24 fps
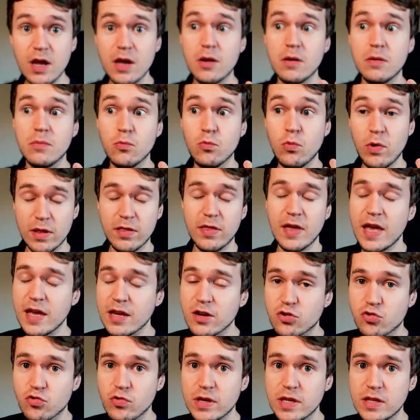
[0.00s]
with
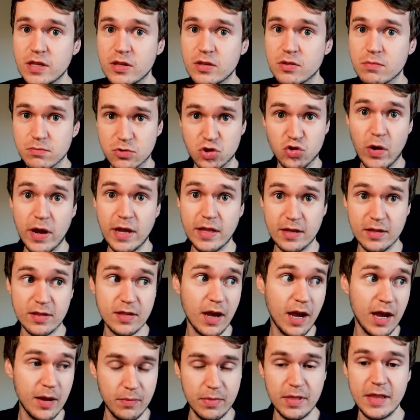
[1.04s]
increased training
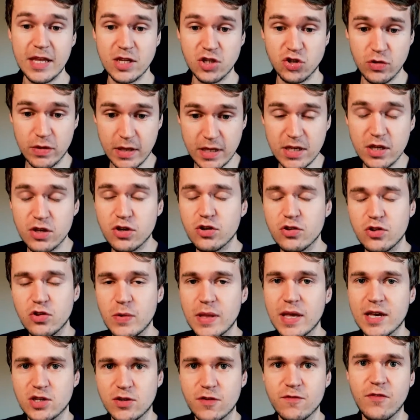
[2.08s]
time. Literally, you could do an
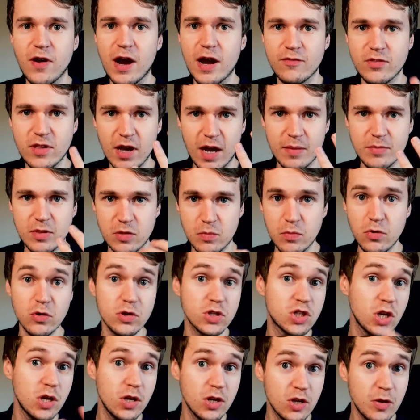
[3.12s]
extra 5 times as
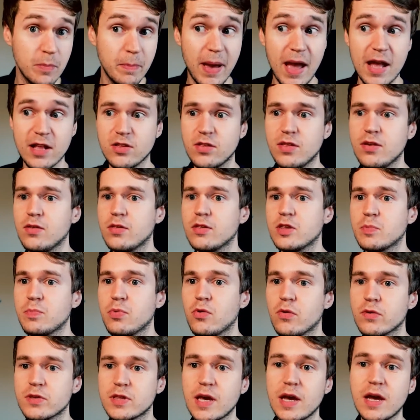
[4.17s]
much compared to the other
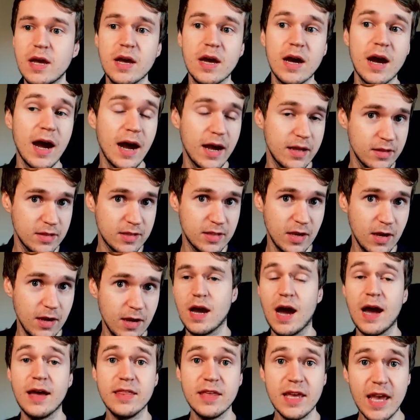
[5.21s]
sports at the time.
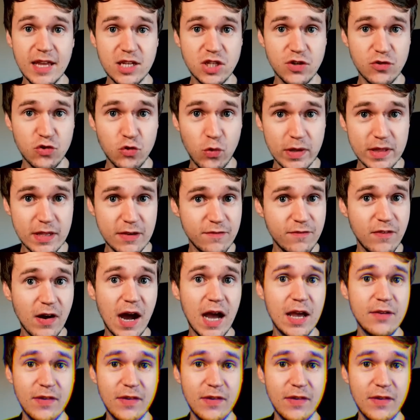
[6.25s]
At the age of 25